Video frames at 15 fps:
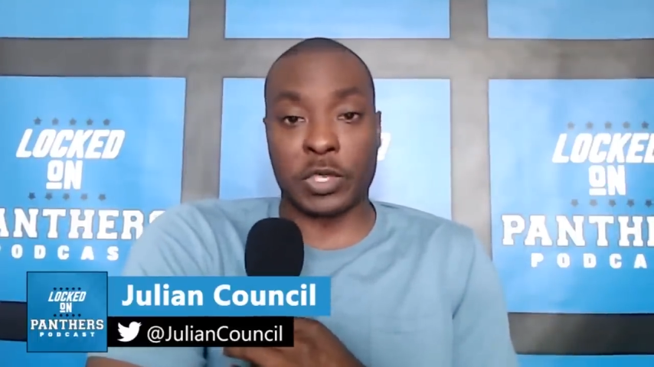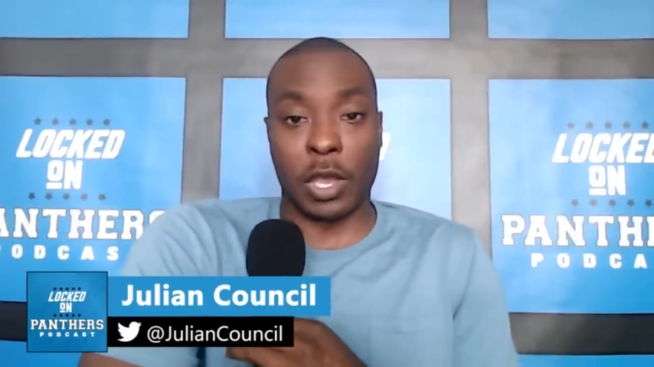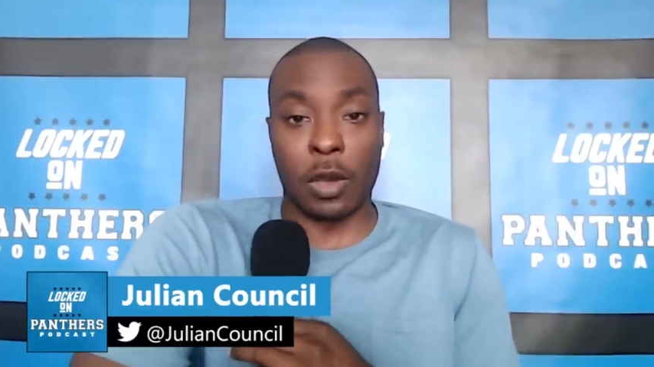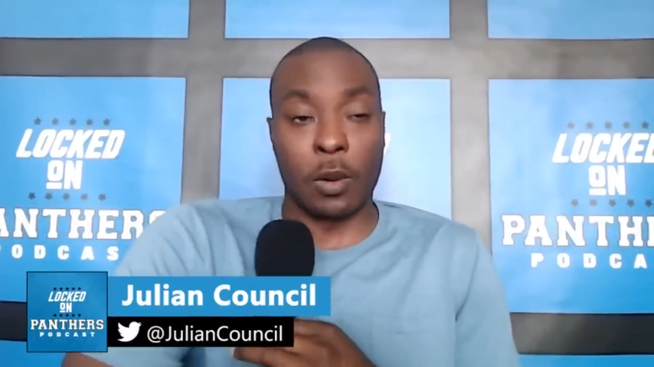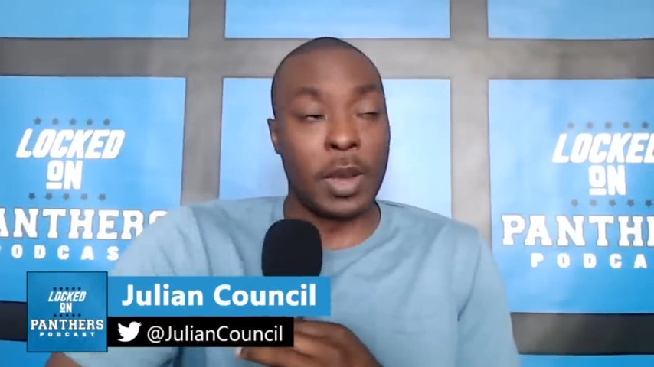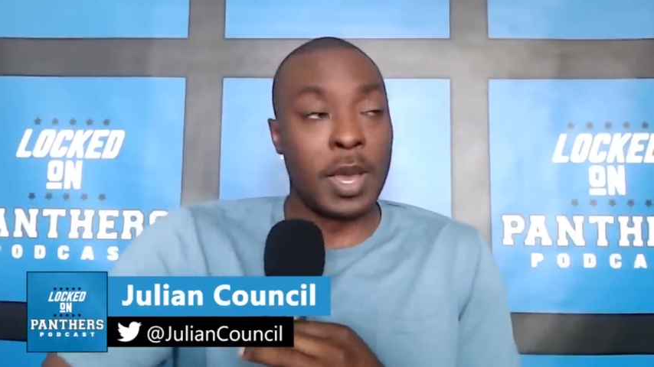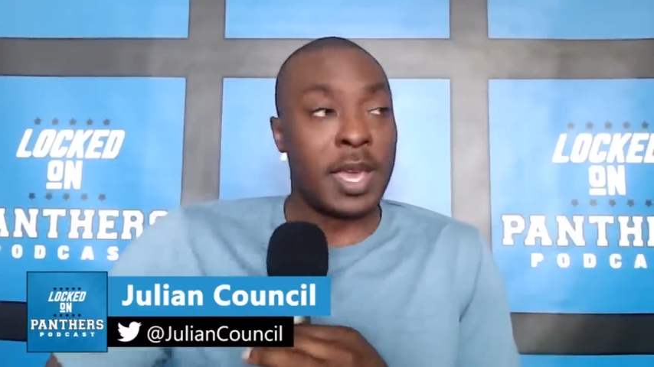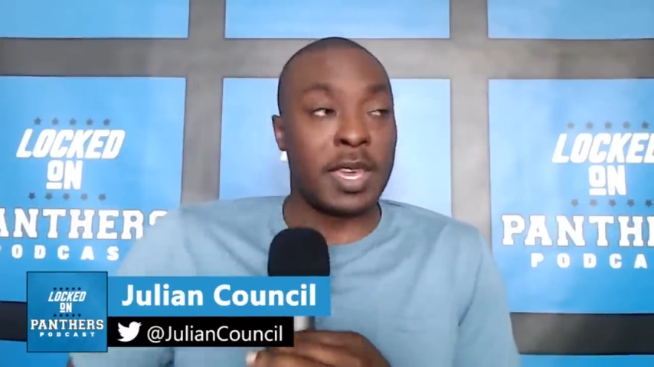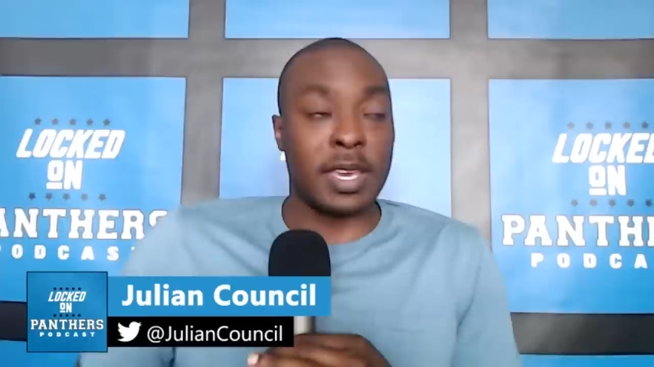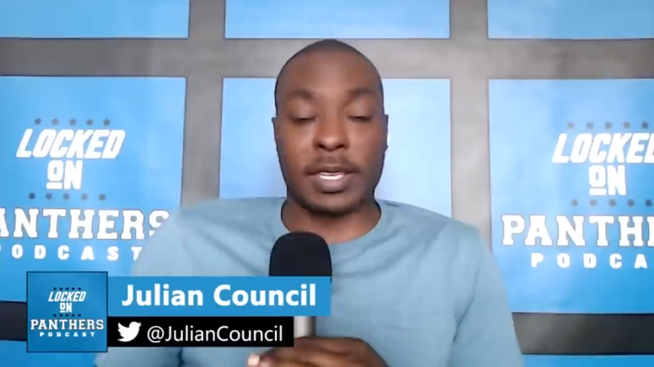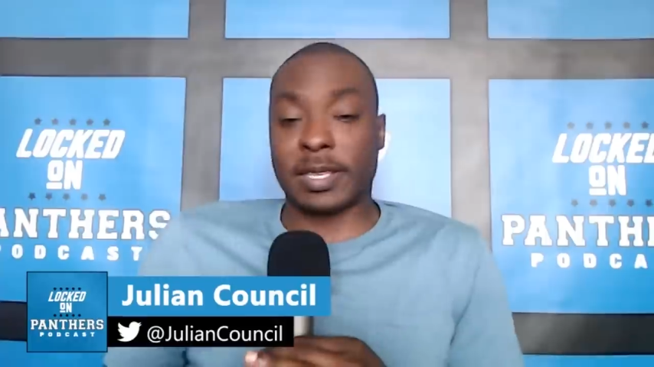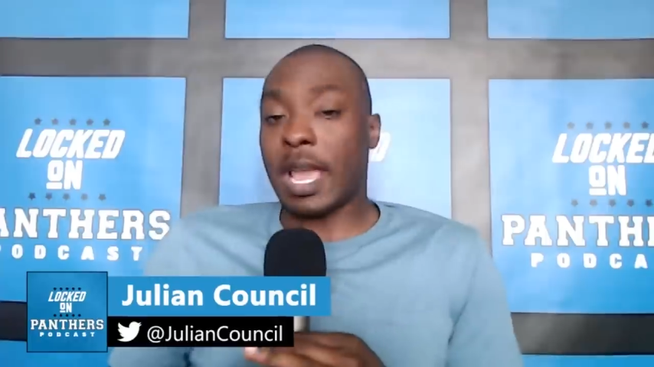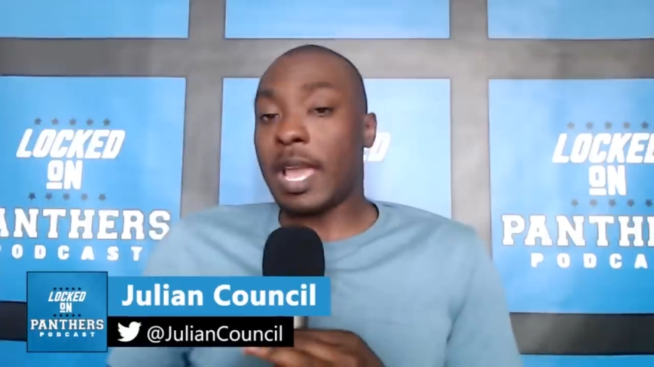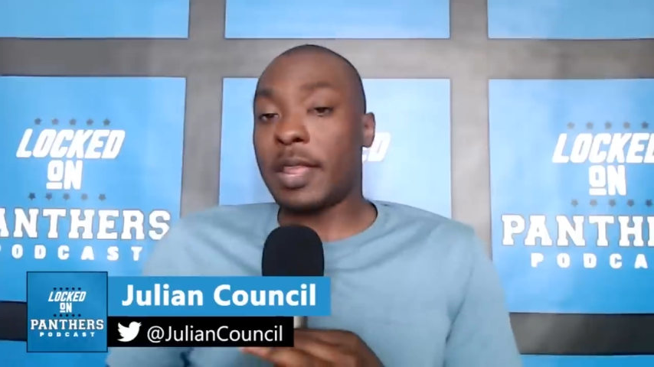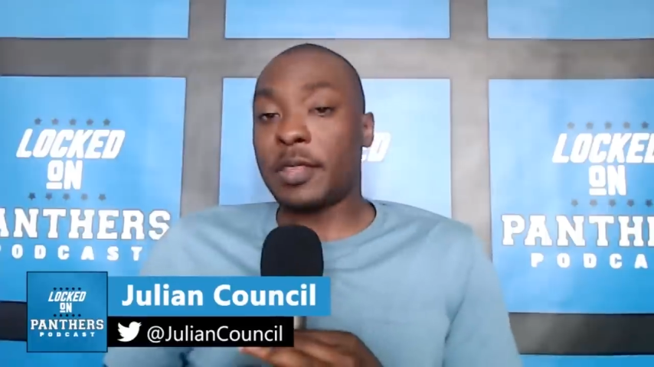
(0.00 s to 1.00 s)
So
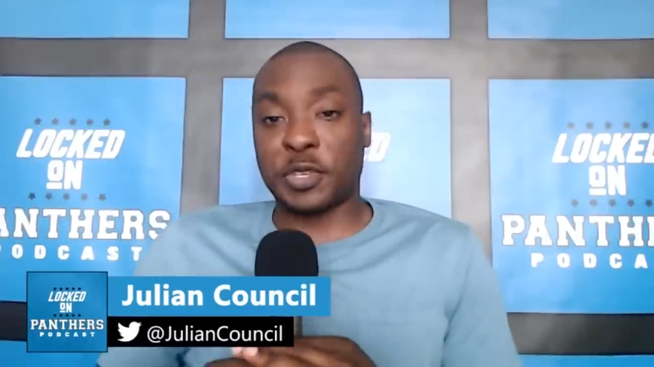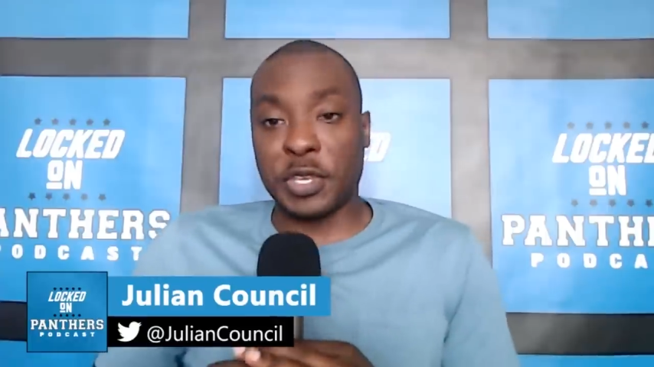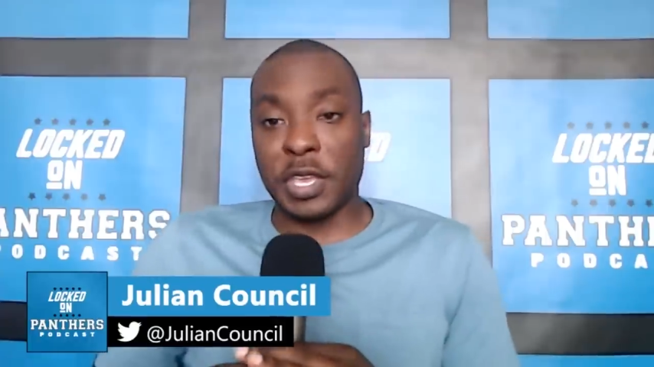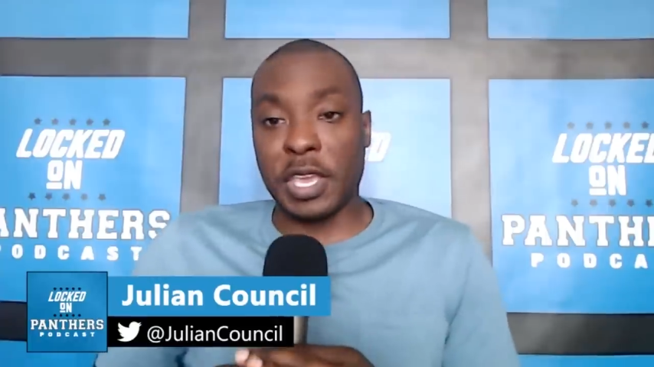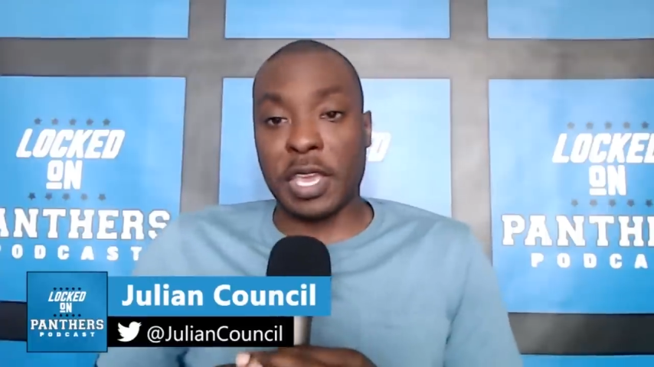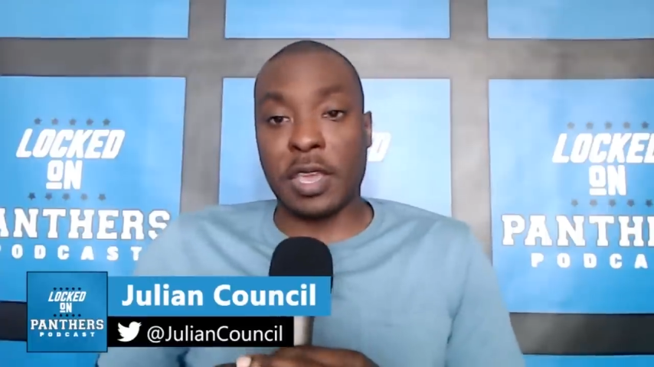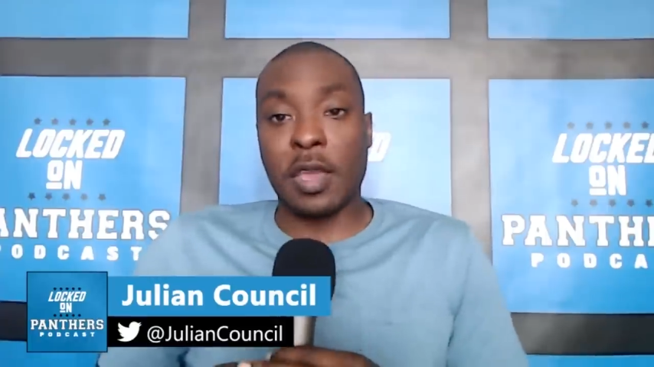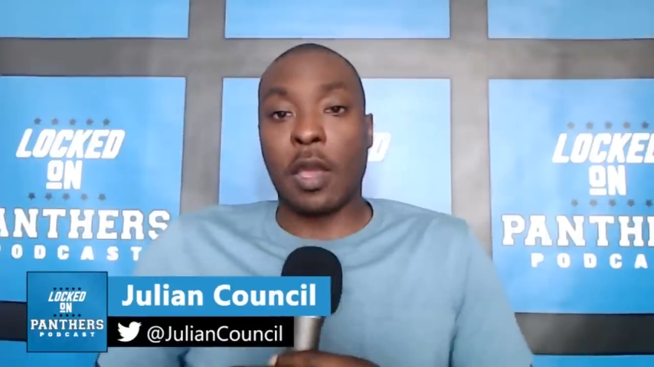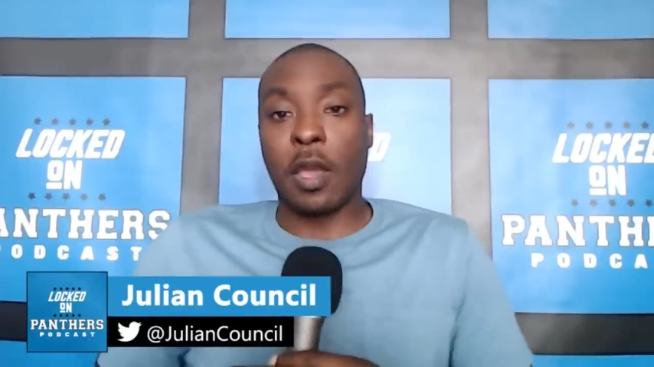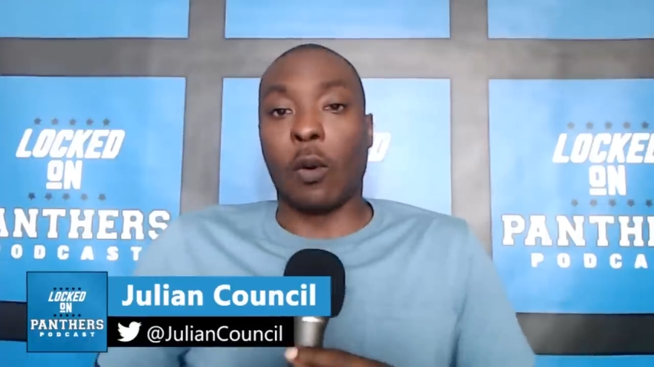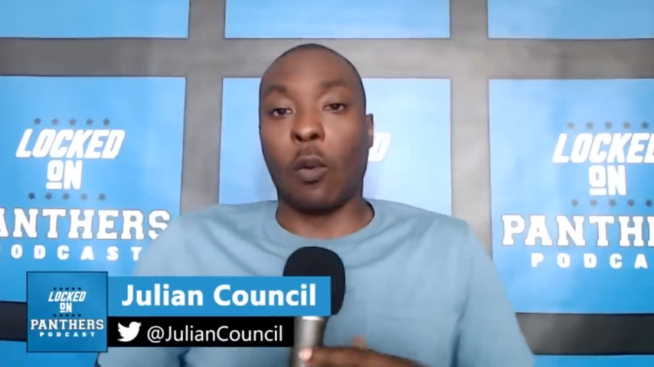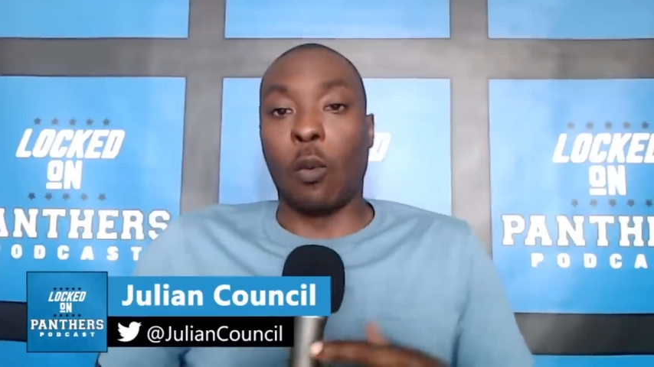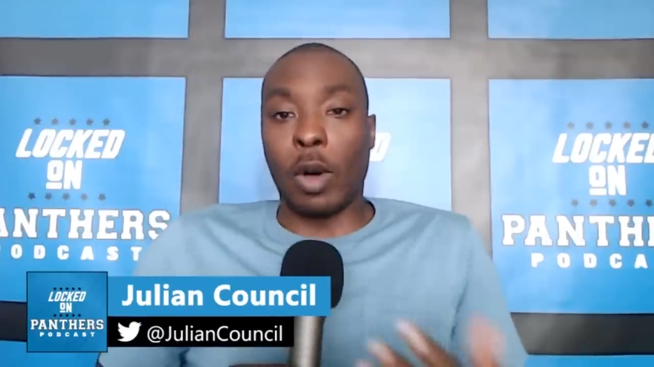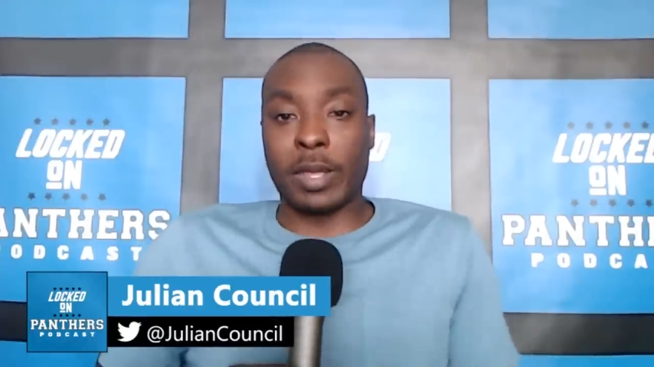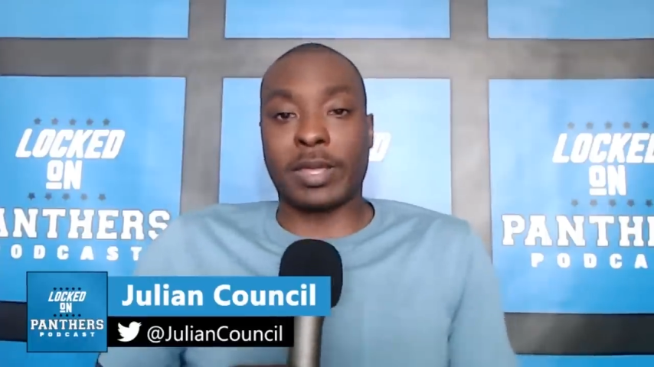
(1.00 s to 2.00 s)
excited to see
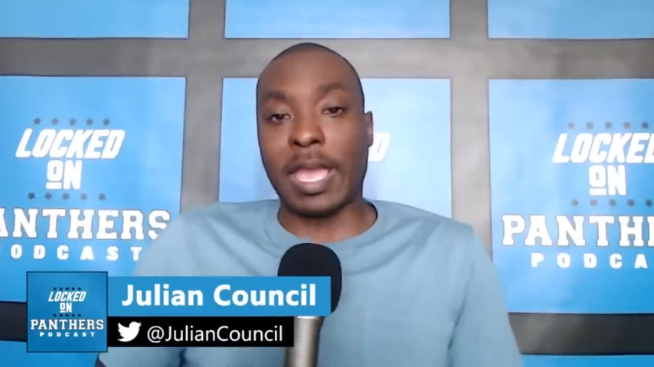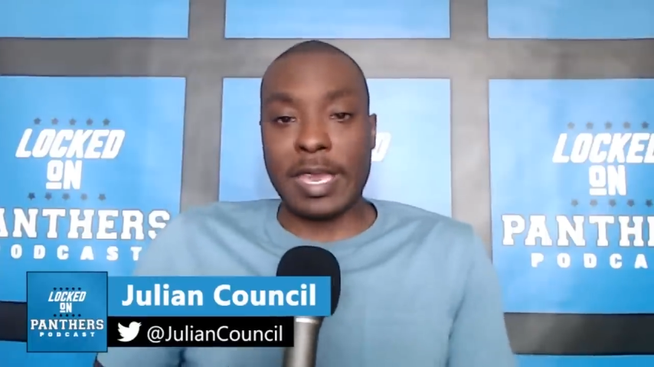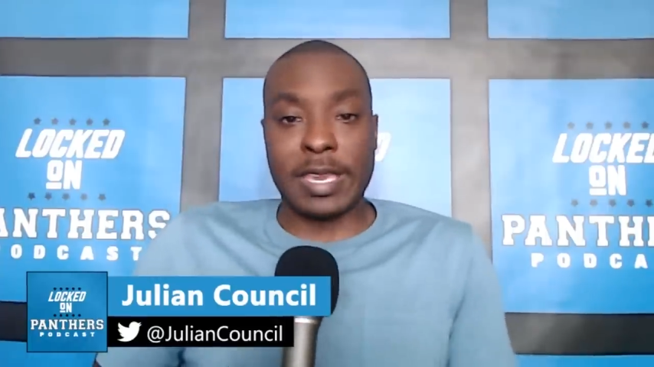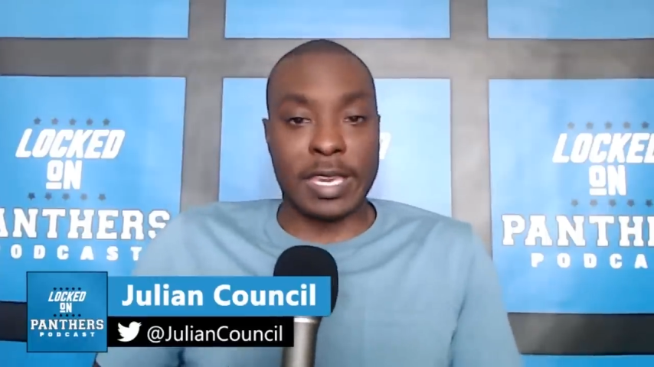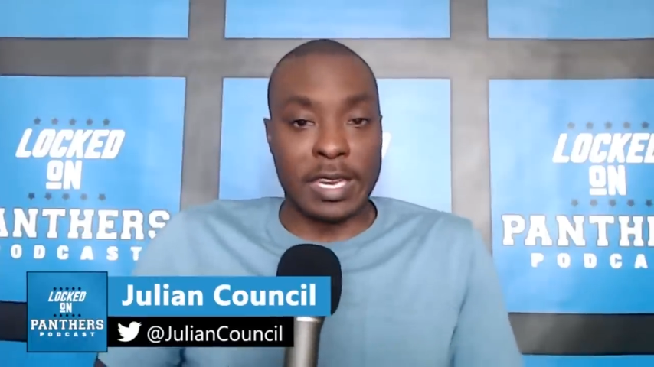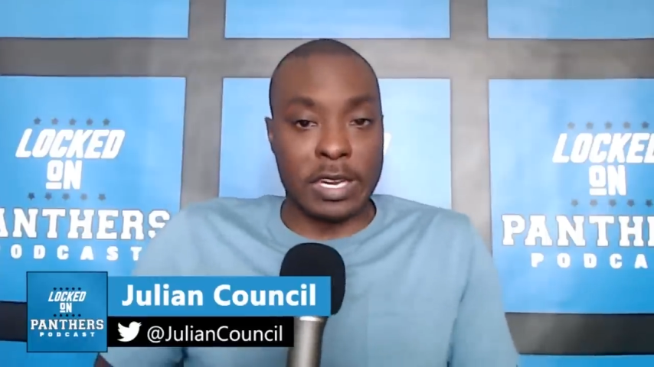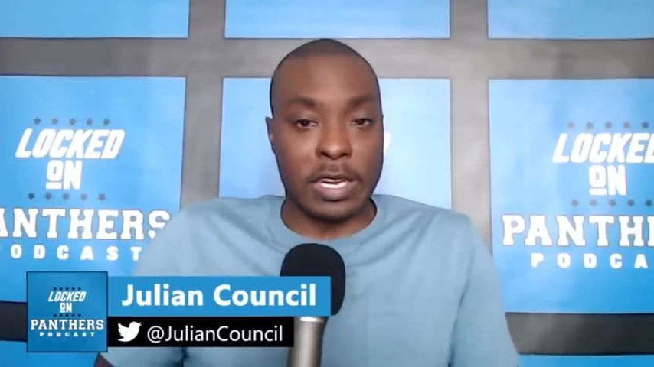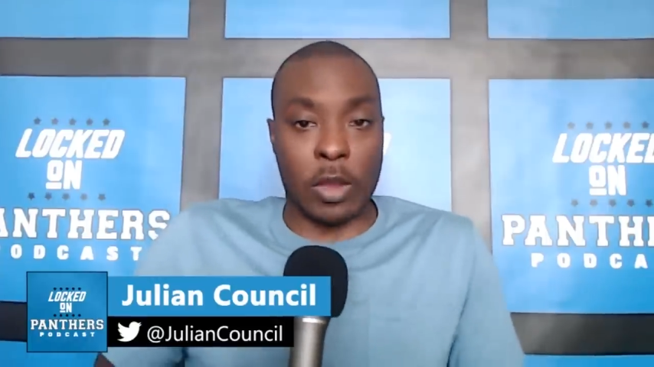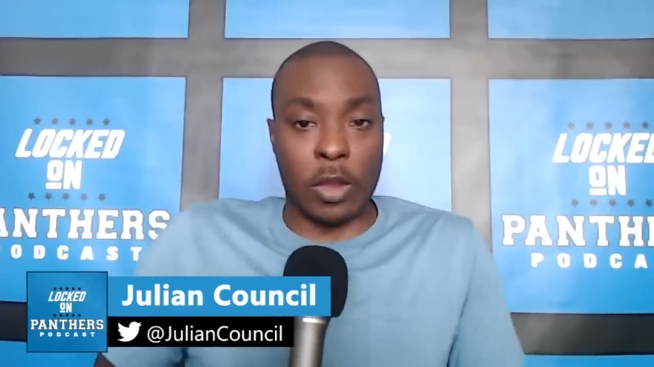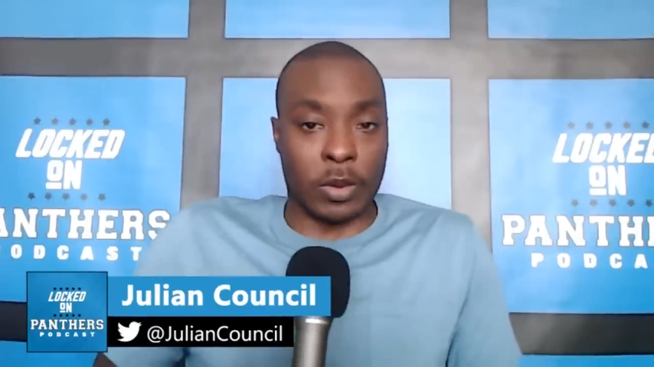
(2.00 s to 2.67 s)
what they can do.